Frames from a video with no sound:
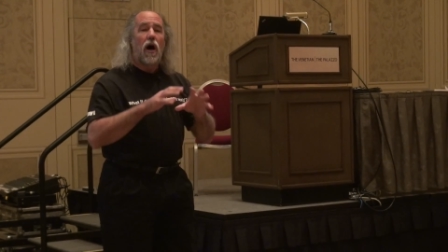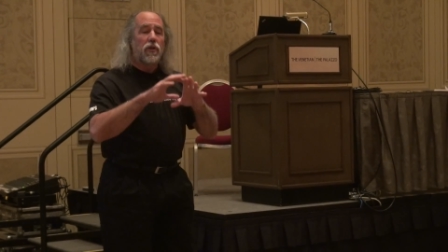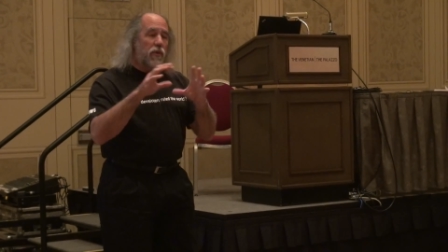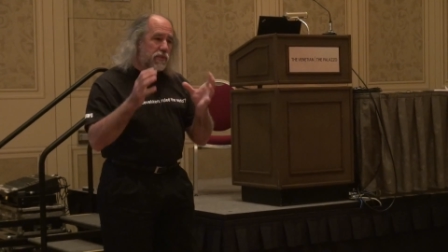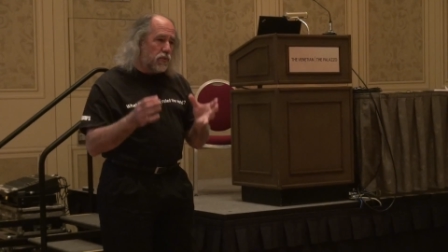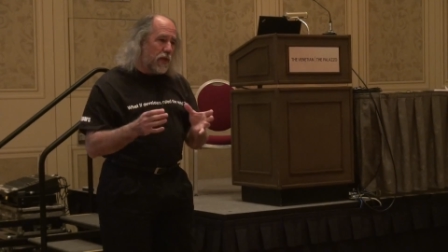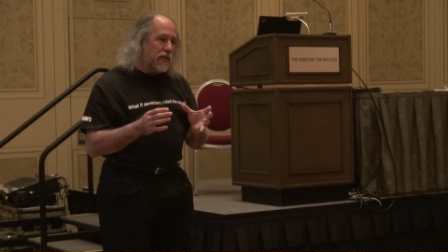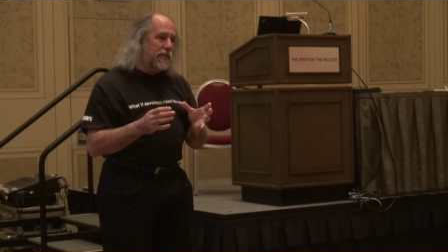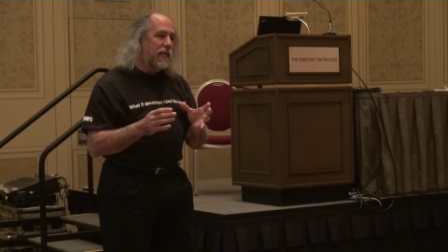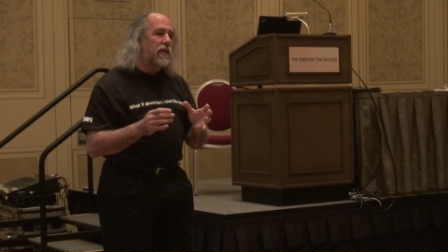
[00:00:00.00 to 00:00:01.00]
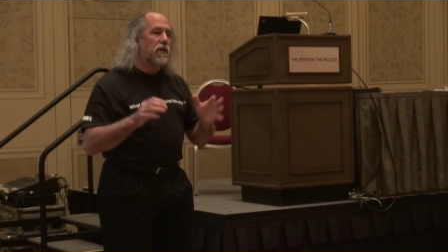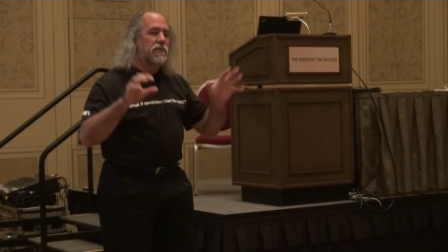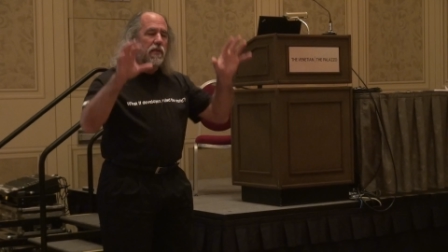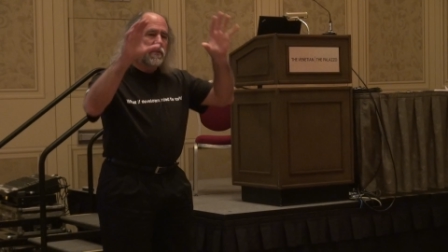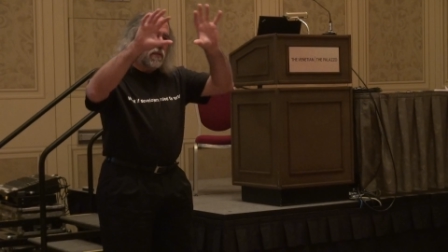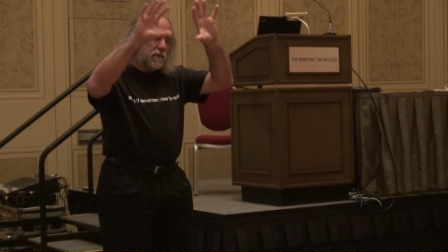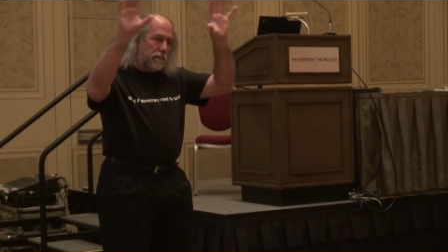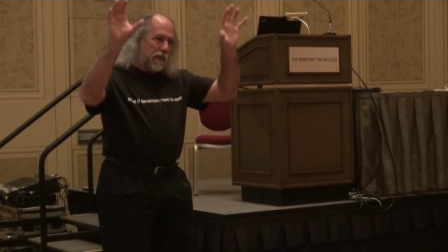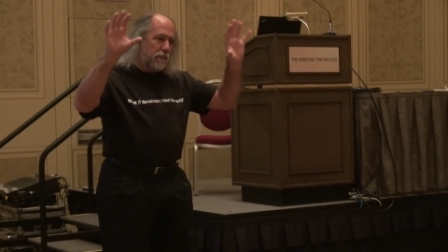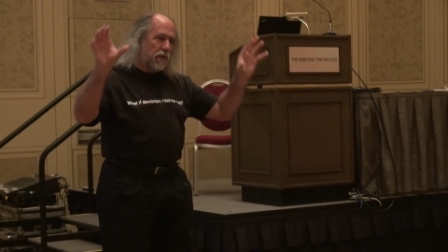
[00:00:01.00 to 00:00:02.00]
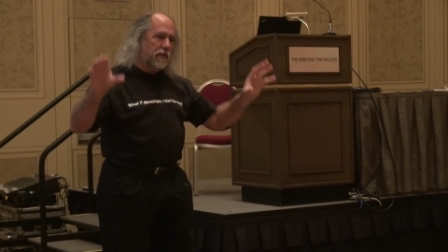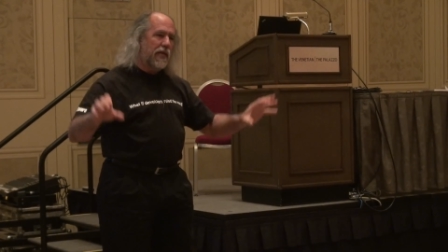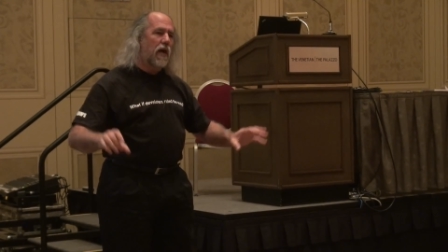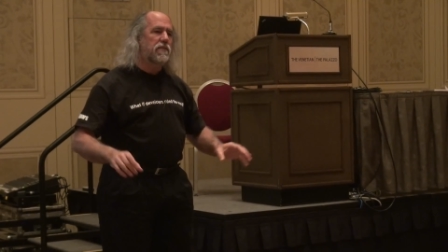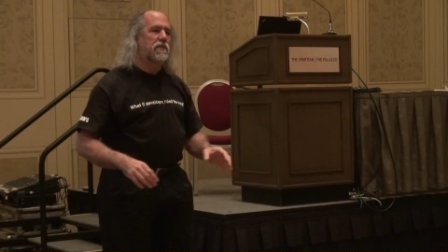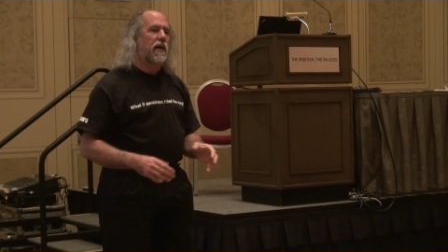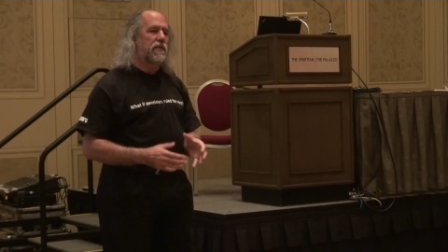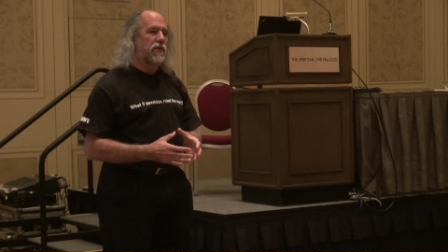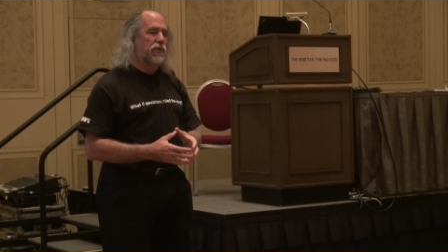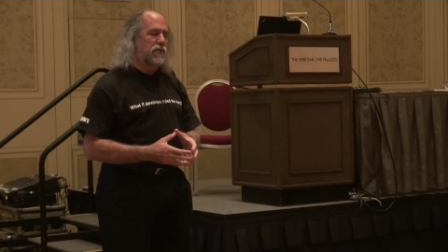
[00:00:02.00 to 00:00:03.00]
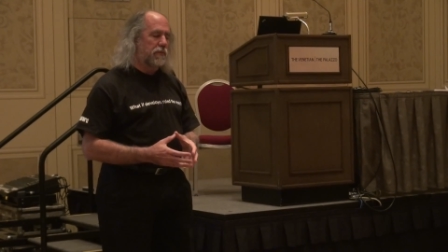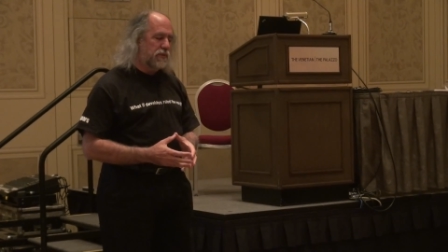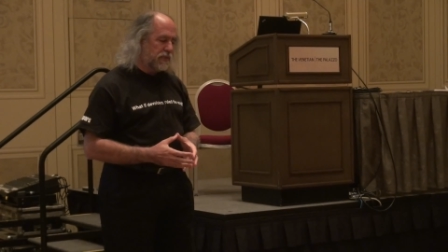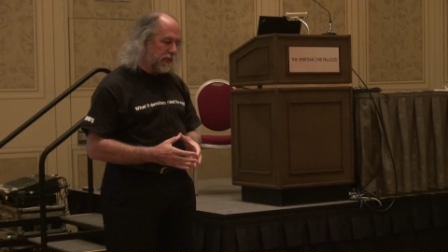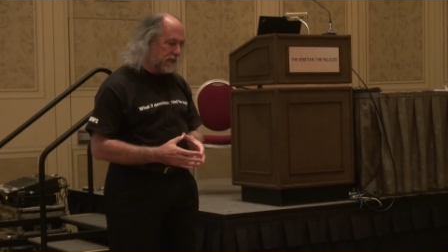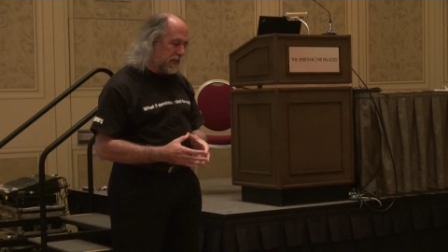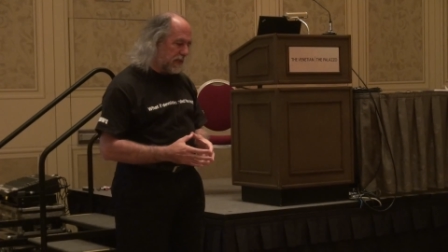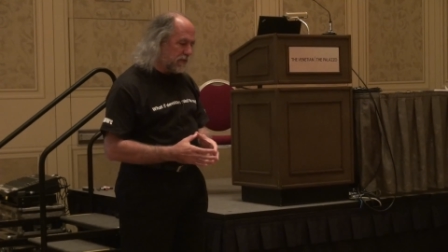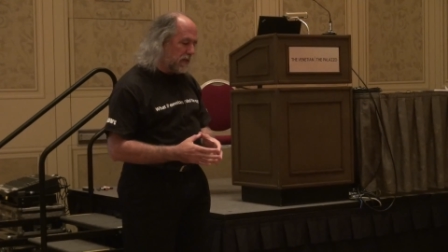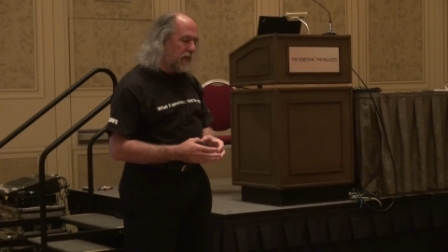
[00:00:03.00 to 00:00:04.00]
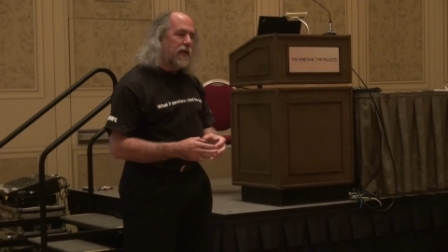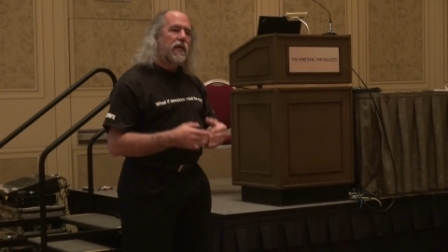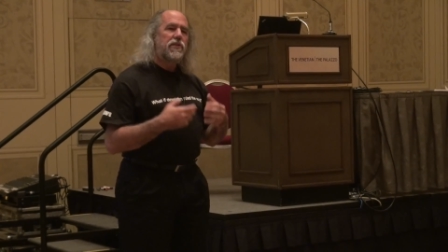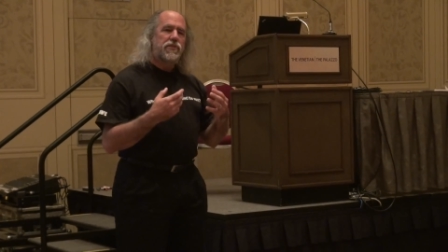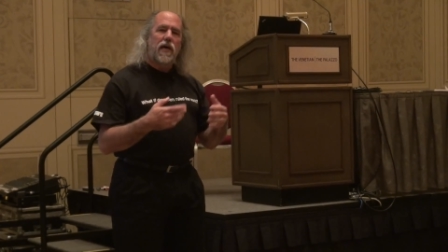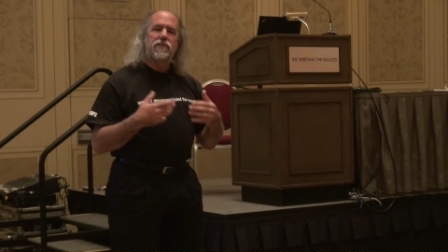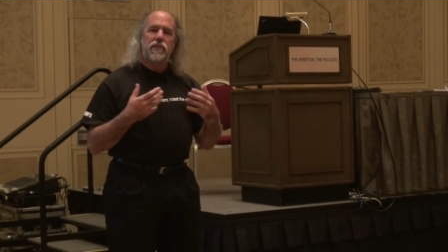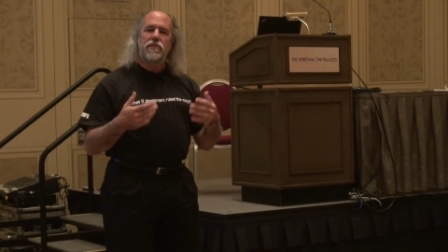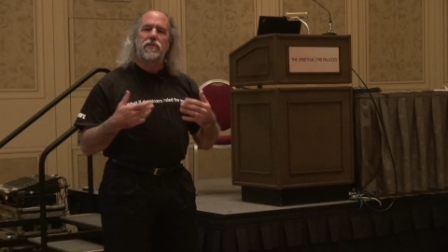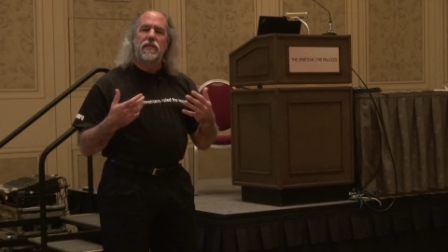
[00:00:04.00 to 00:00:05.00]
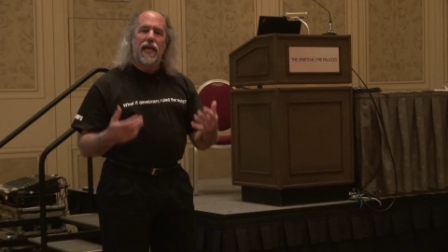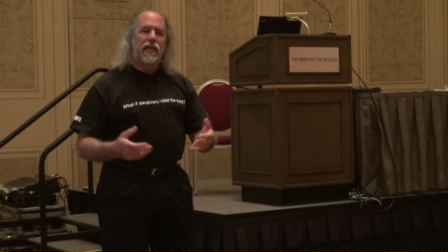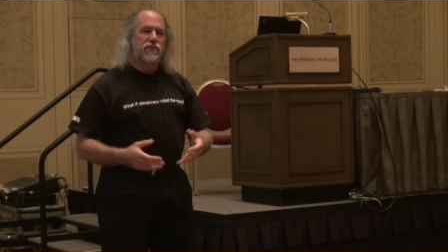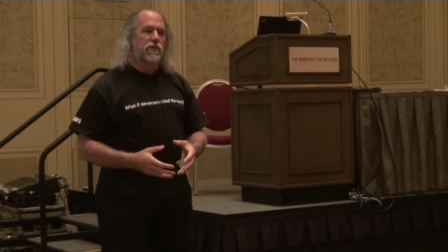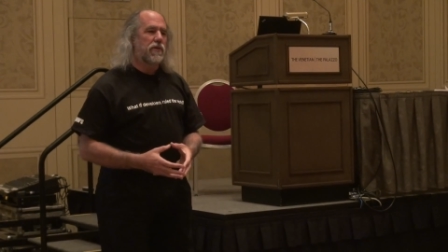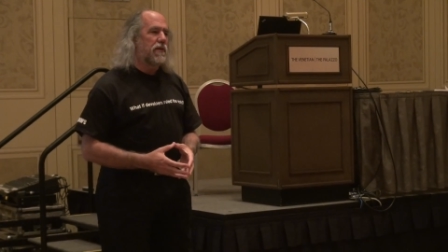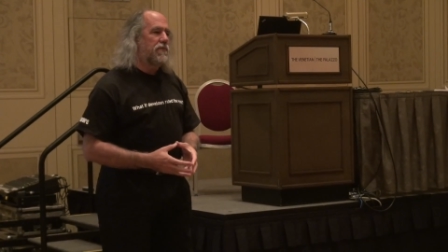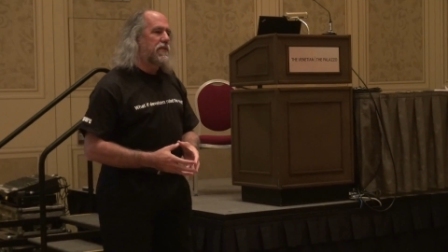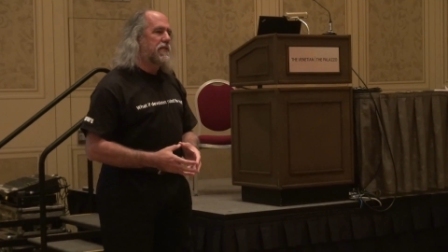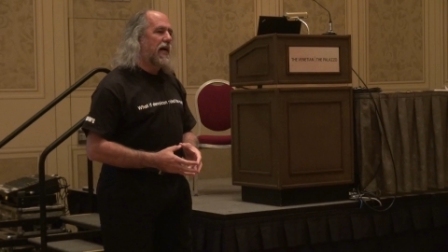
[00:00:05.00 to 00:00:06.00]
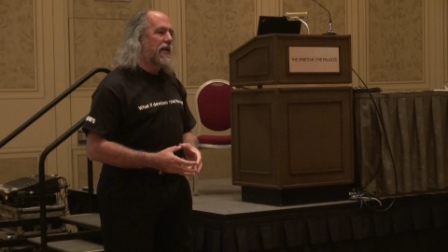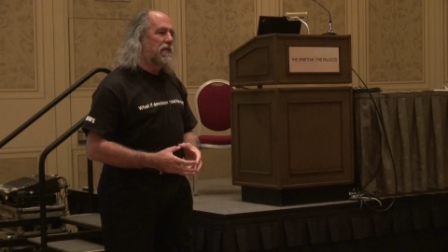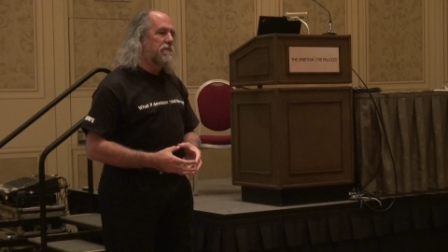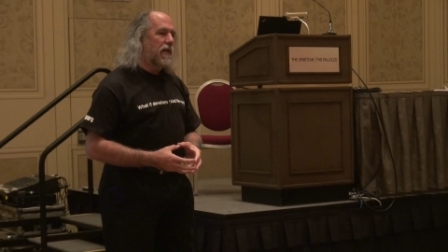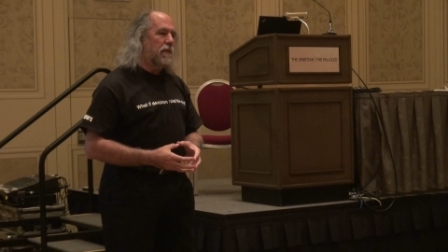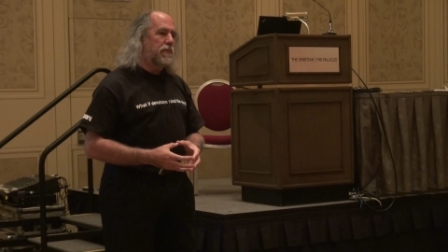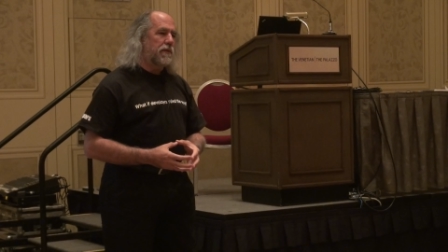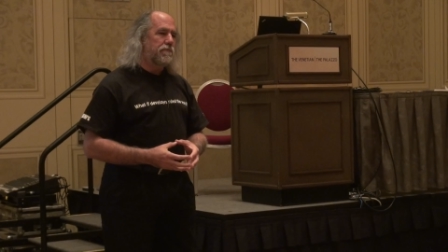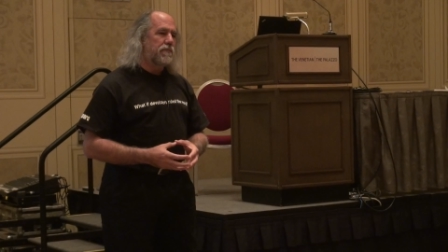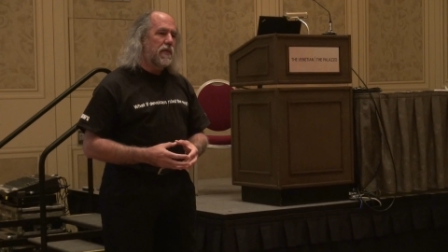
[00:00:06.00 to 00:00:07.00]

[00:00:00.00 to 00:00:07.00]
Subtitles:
Although it's created an ecosystem of people on the outside who do some interesting things. Such is the nature of this kind of development.